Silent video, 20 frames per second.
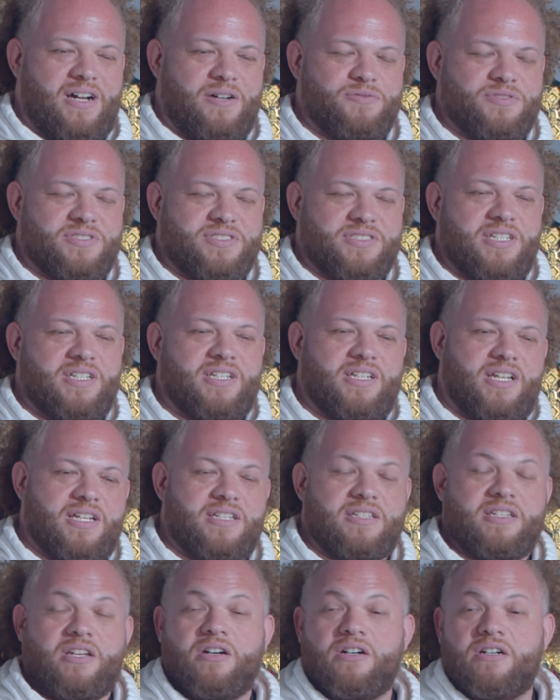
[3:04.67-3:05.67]
I was thinking
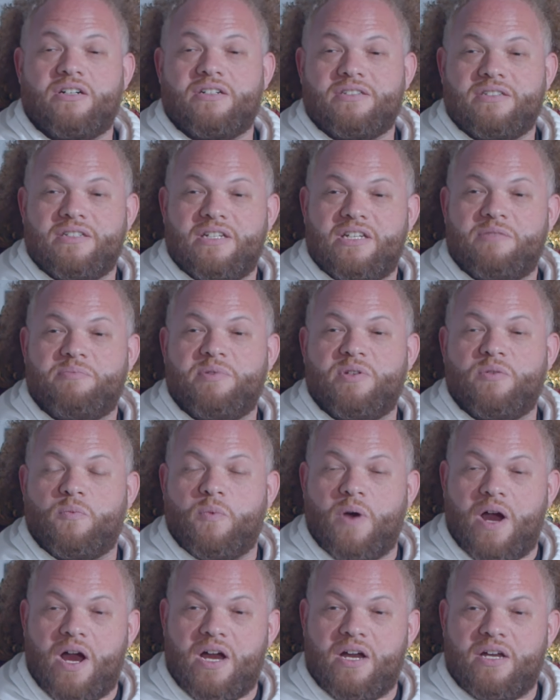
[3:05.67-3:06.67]
like, dog, it'd be
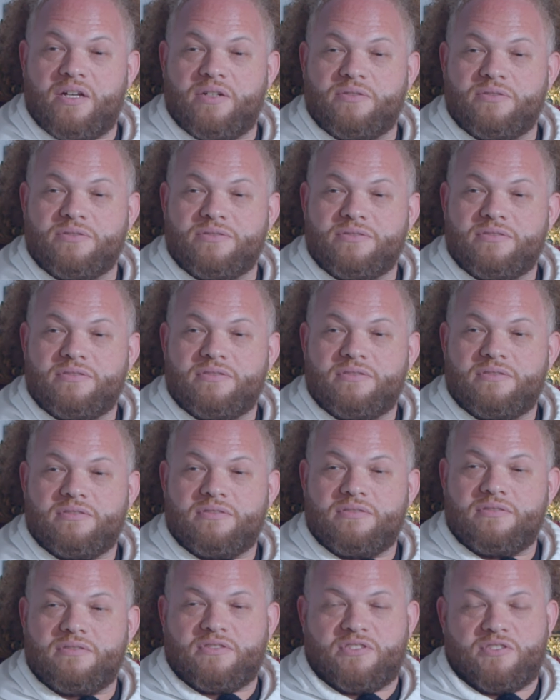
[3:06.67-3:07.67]
wild
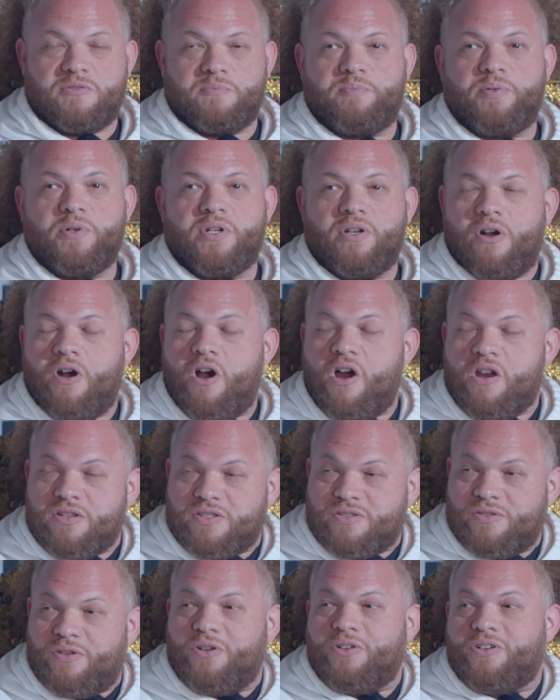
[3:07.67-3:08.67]
to put
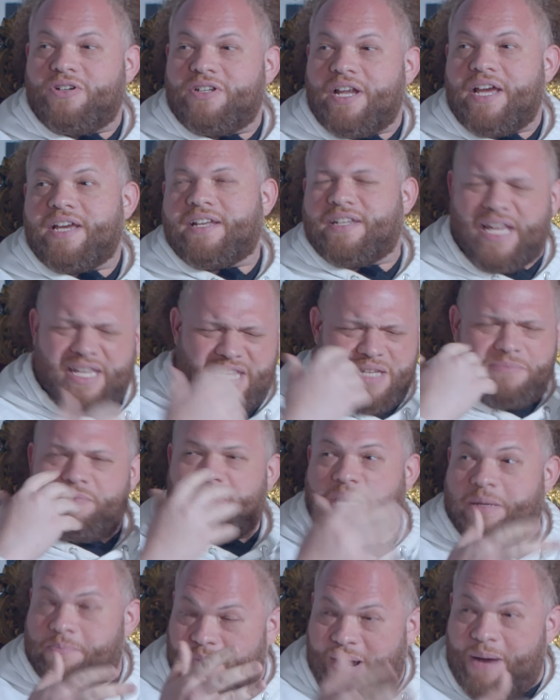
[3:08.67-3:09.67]
artists on. Like, like
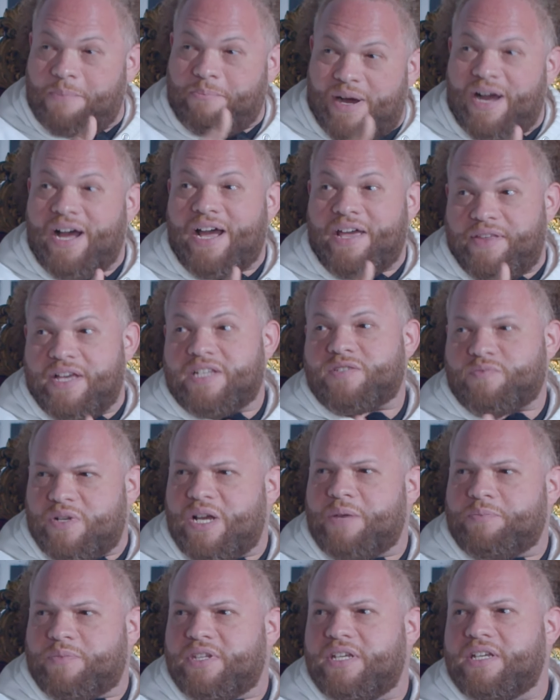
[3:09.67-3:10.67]
in, in my mind, that's what
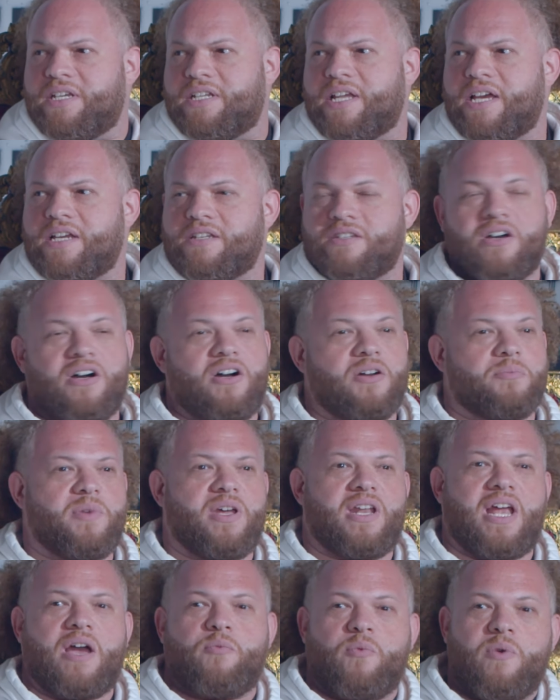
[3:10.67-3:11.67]
I'm thinking. Like, yeah. oh
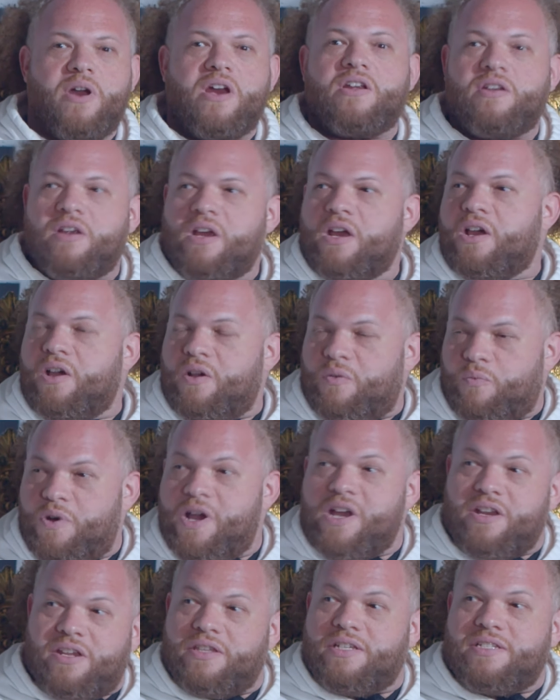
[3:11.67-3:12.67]
man, where
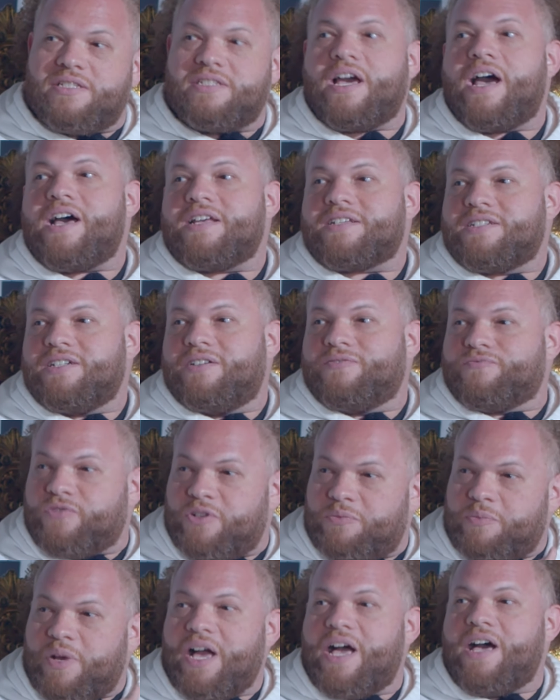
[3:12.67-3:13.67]
where did these guys come
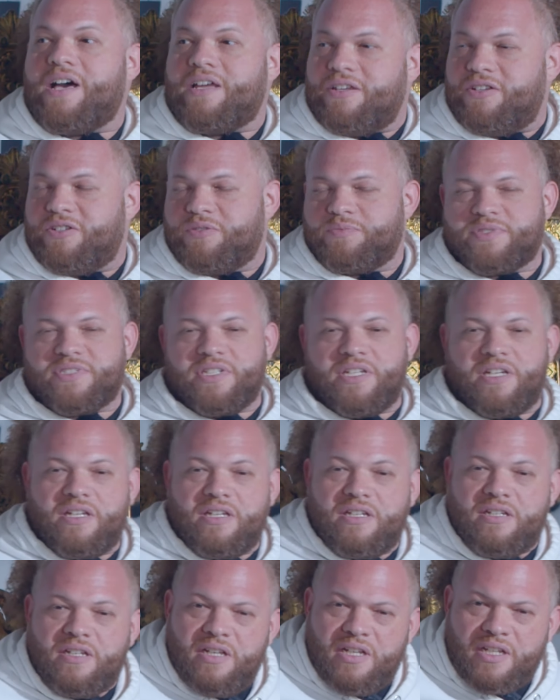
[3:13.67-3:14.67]
from? How you know what I'm
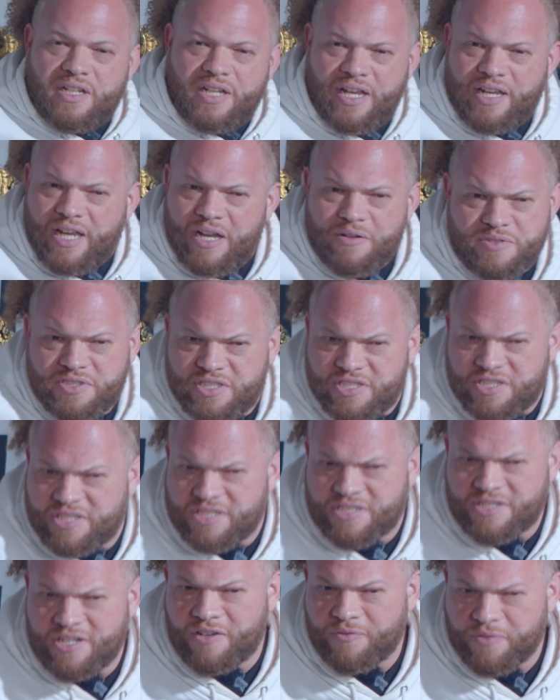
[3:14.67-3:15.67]
saying? Like I was just
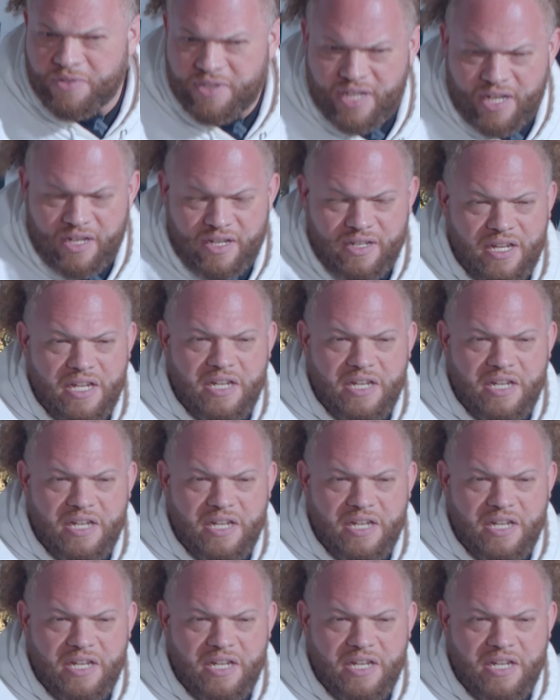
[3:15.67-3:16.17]
discovering that.